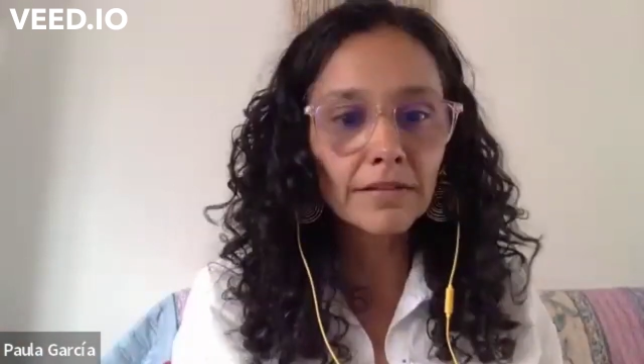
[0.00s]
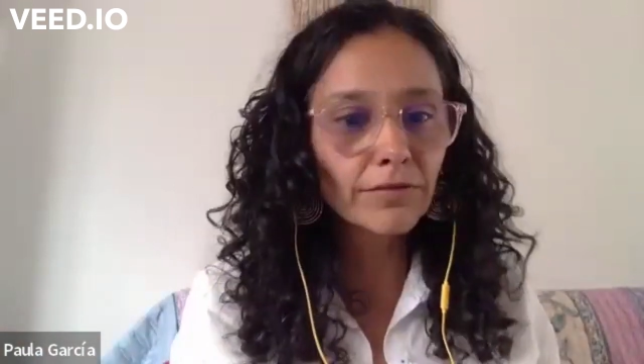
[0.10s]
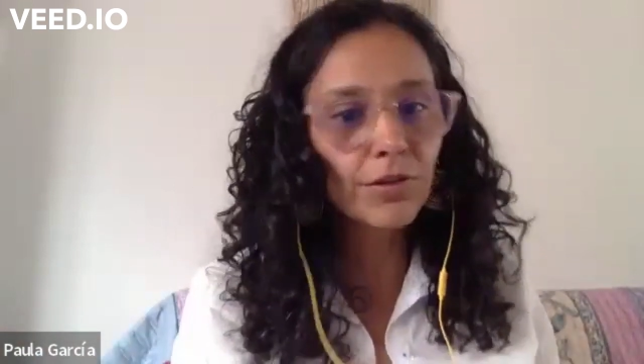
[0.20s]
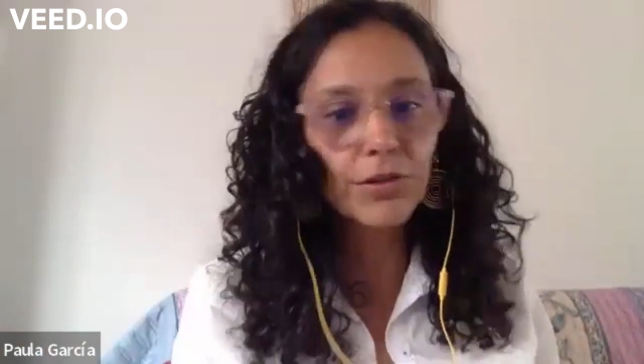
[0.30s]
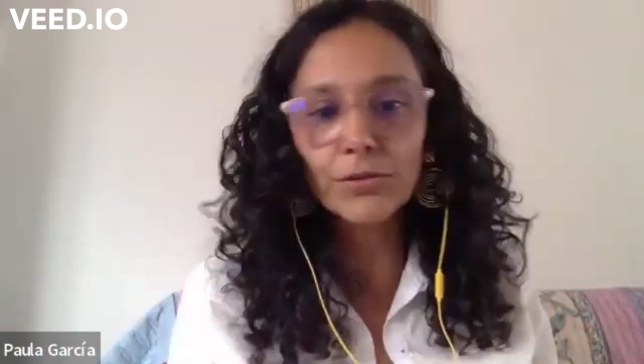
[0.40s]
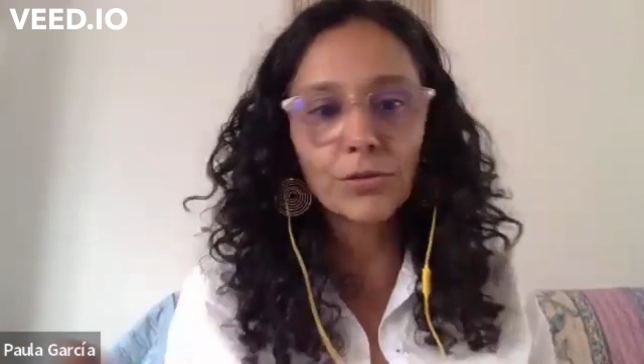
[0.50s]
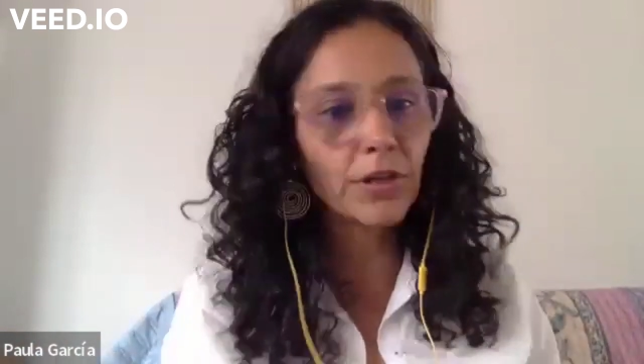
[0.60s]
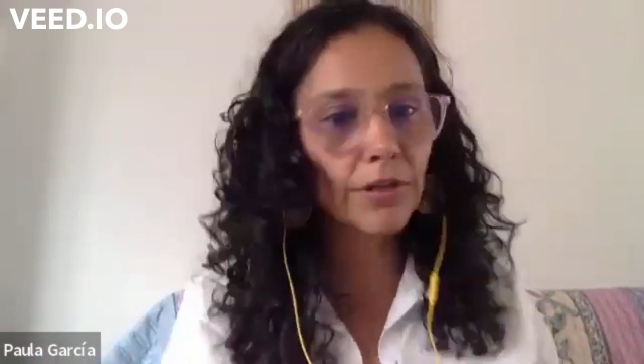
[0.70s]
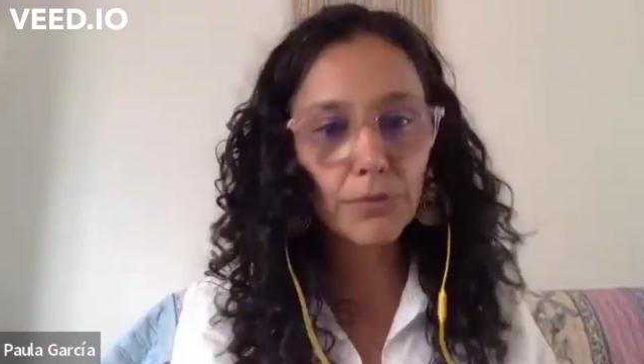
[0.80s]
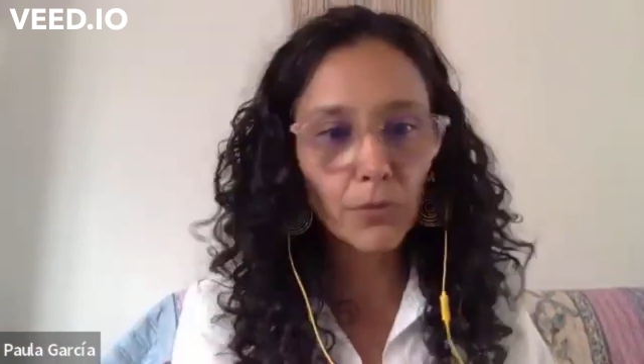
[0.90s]
for you to
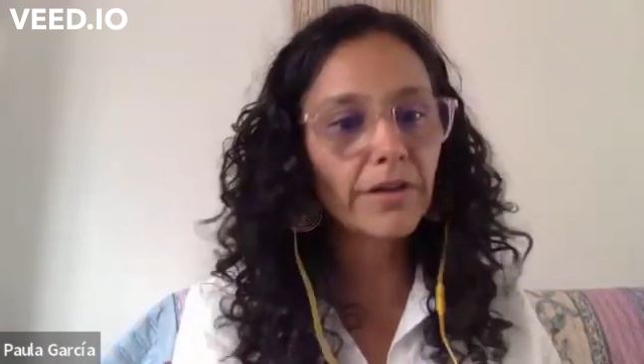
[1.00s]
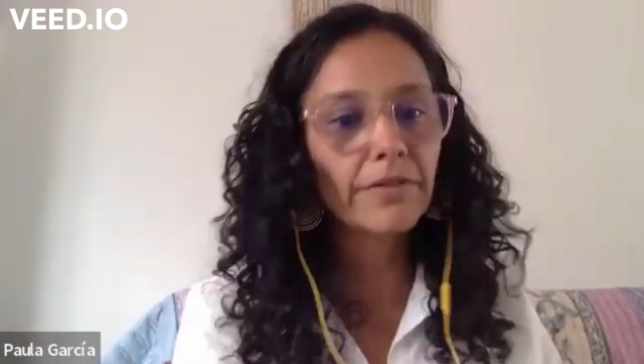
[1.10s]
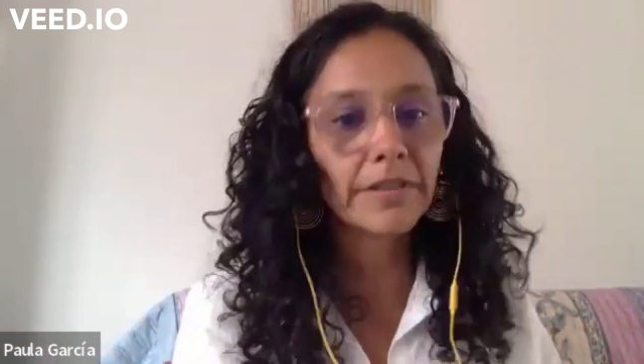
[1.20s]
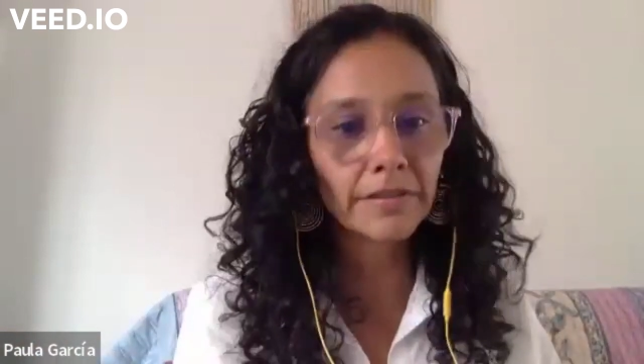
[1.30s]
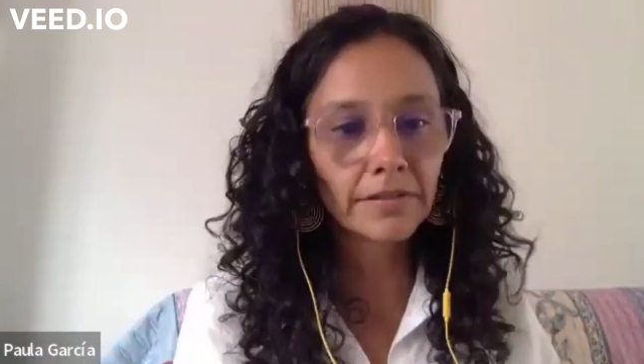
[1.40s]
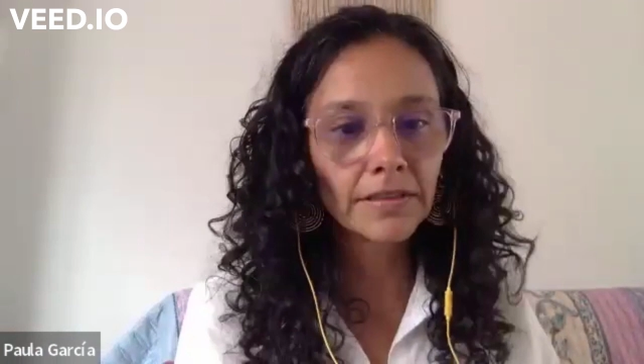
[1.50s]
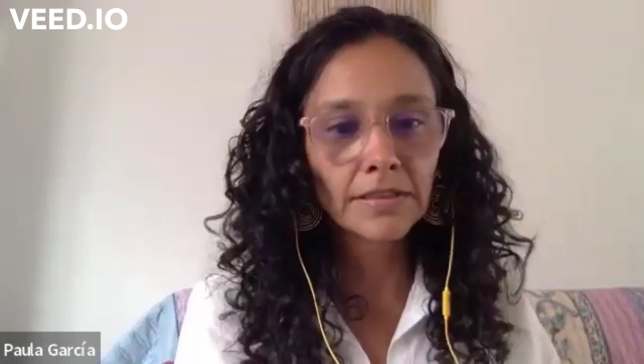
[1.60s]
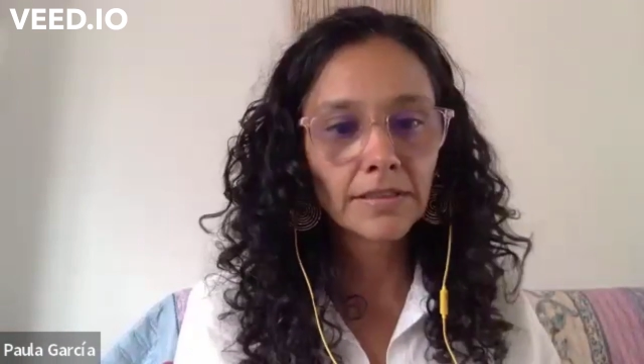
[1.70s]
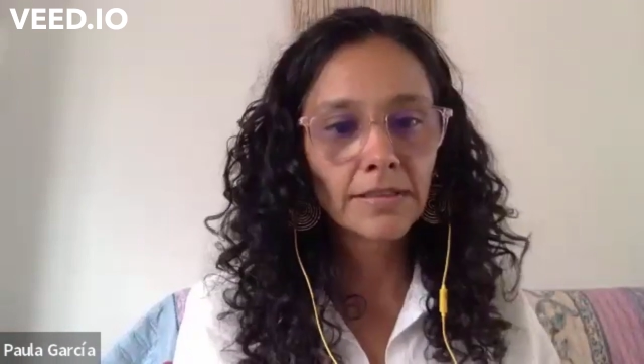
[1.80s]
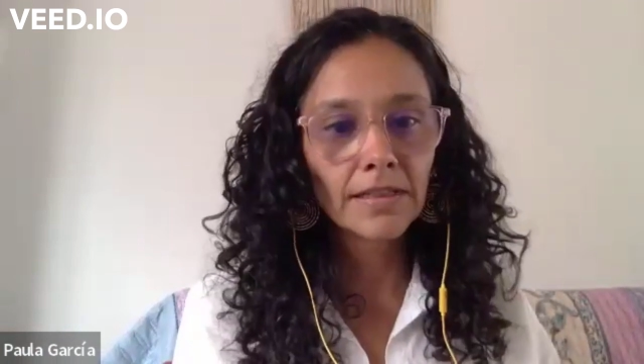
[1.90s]
learn
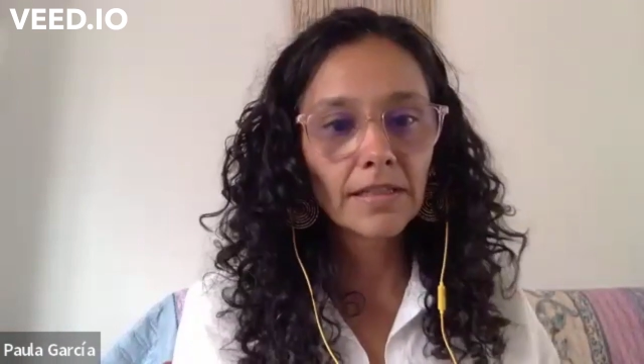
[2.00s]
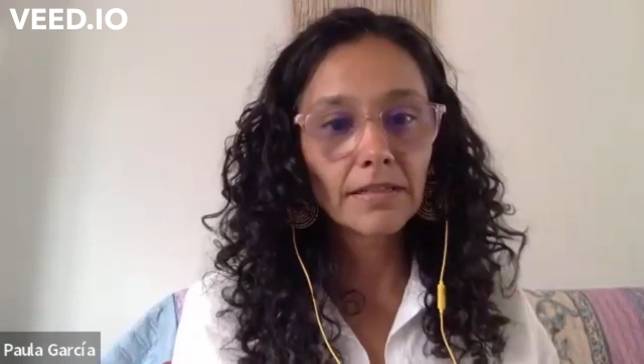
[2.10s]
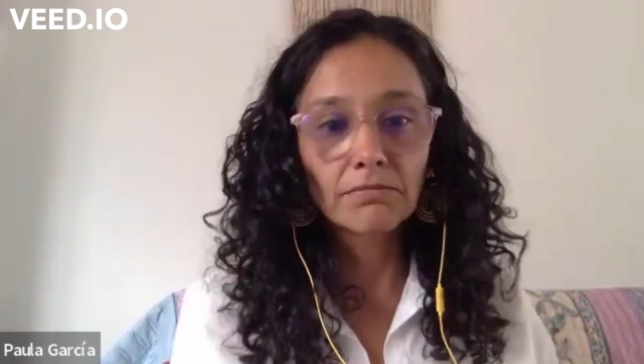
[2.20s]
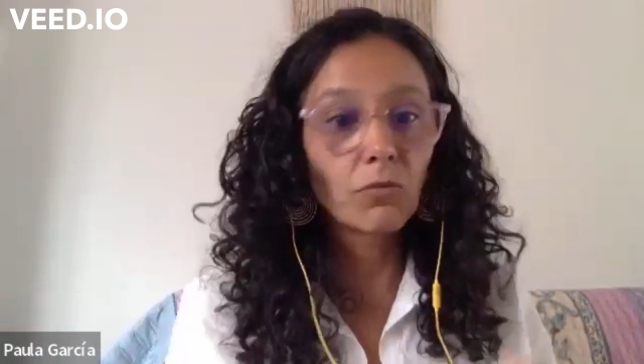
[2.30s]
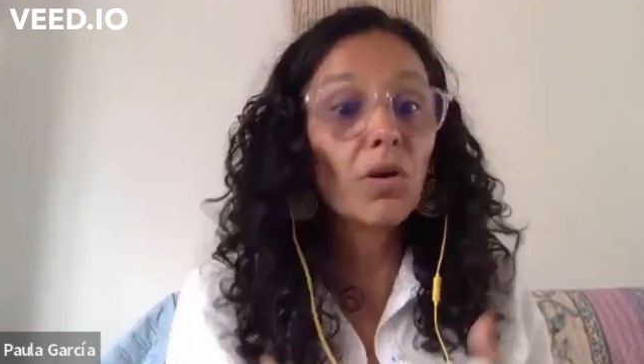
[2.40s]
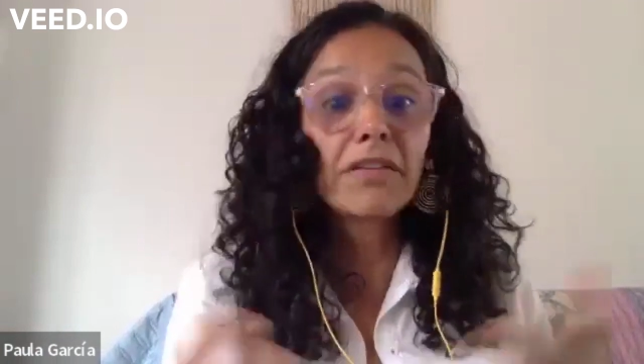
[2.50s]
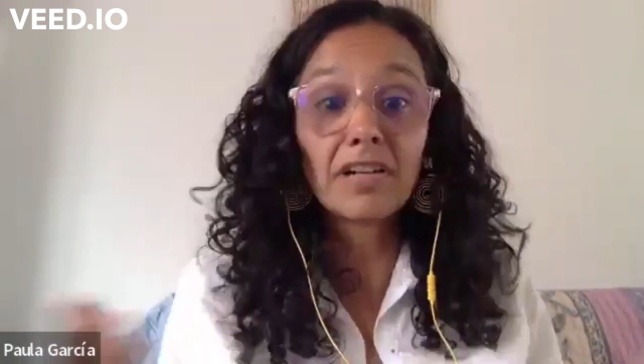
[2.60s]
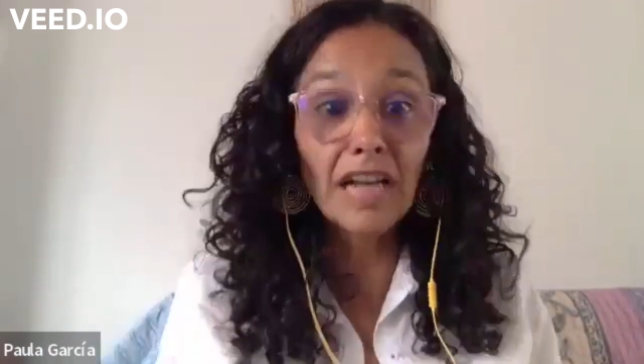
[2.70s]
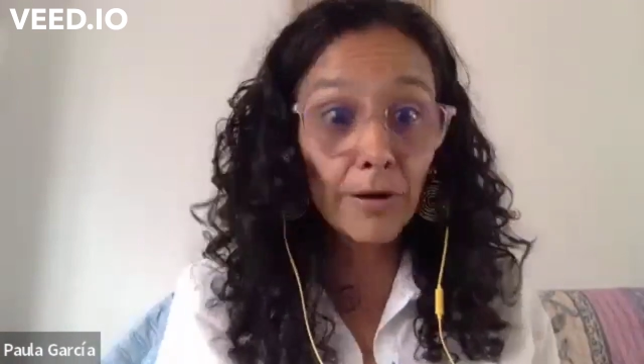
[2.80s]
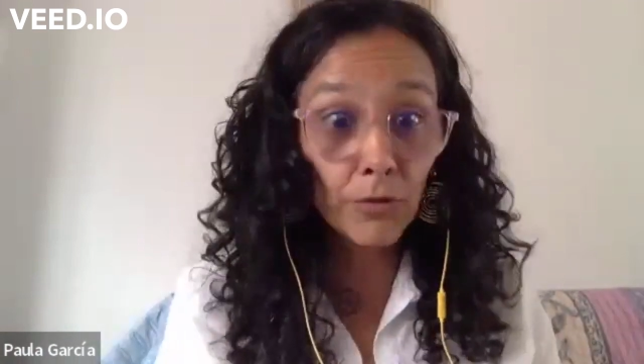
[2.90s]
whatever
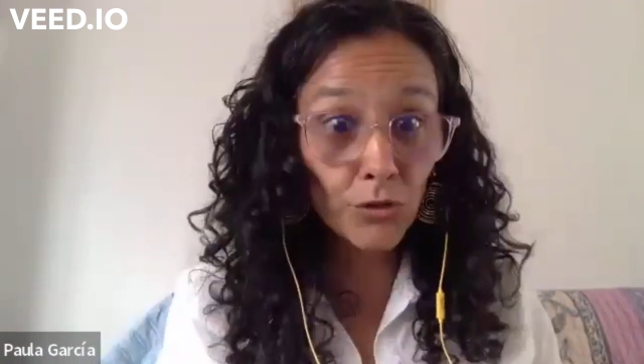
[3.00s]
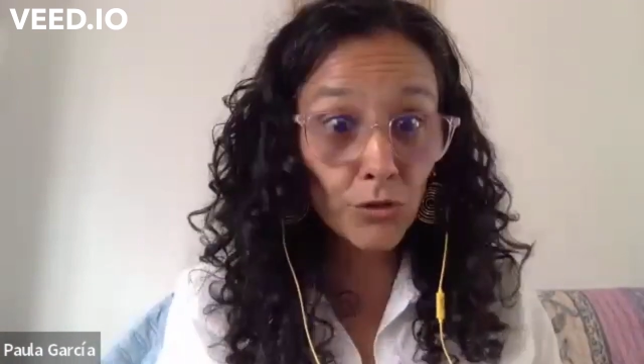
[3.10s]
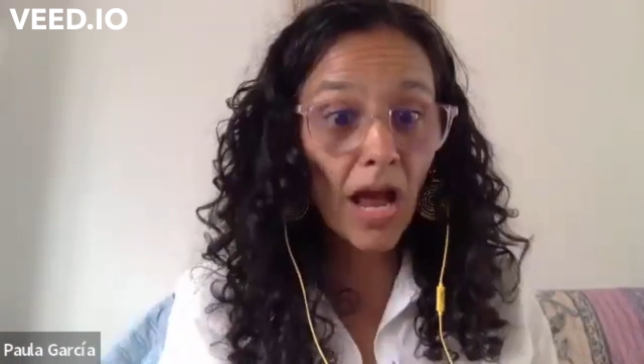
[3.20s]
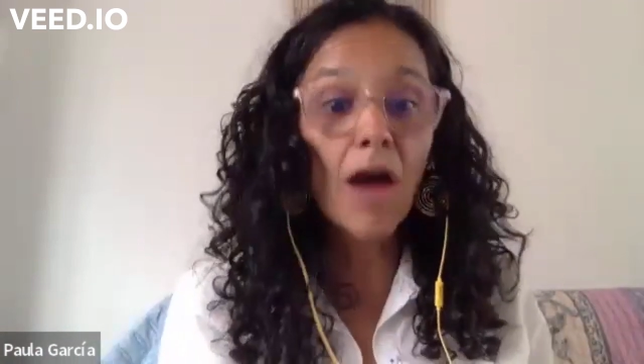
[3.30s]
language,